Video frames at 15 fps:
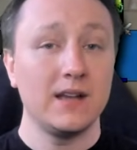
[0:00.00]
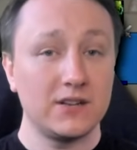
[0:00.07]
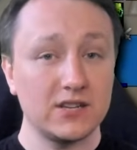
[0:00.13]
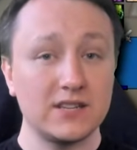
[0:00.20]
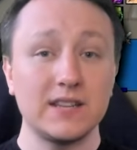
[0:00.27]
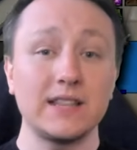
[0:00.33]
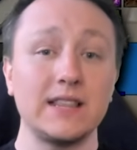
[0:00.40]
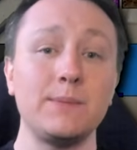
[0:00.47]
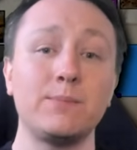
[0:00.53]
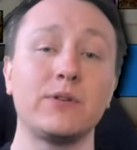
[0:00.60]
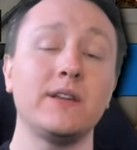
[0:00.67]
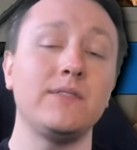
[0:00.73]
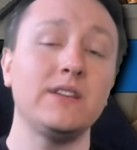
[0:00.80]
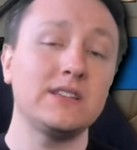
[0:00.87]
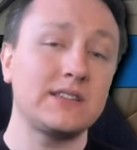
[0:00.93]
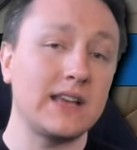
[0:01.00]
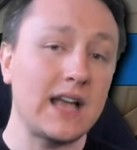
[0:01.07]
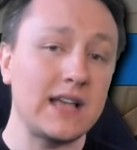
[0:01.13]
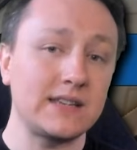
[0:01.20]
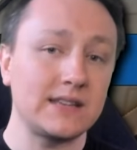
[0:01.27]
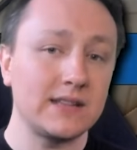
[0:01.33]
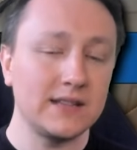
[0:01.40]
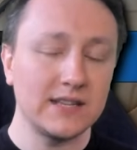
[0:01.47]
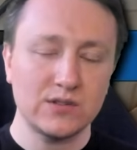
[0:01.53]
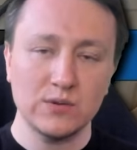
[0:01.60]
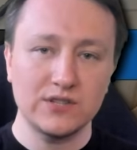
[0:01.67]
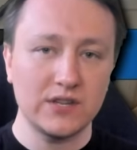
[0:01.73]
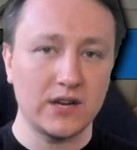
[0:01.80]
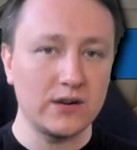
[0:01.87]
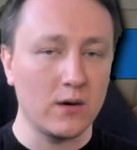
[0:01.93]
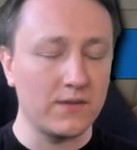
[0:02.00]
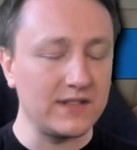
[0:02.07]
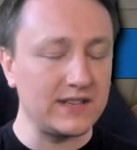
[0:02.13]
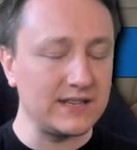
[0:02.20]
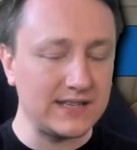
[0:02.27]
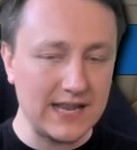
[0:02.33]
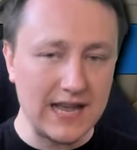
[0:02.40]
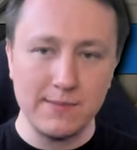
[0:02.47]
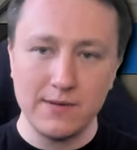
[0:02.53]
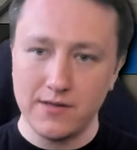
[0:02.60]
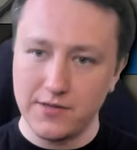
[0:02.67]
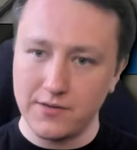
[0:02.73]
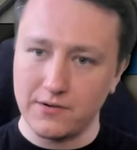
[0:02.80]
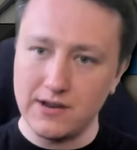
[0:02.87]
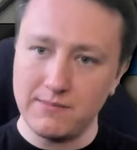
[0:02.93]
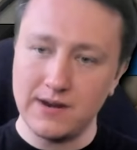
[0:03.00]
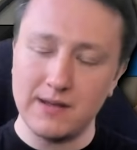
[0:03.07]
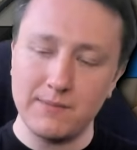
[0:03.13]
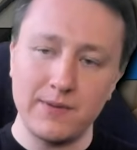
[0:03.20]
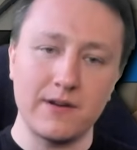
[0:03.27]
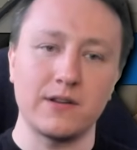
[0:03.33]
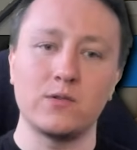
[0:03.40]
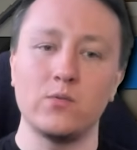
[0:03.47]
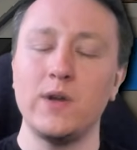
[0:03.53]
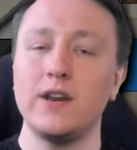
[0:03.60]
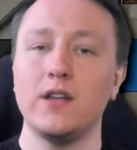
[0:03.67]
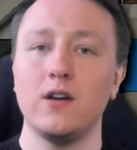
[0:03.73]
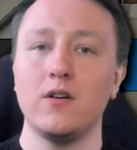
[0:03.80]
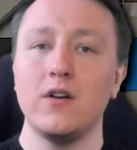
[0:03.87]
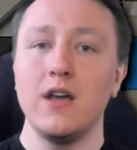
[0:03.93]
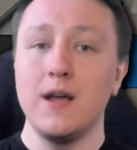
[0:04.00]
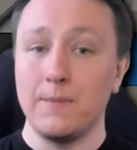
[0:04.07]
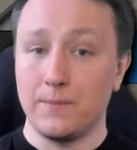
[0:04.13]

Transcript: Just like the previous test, this was done over the same 3-minute period window,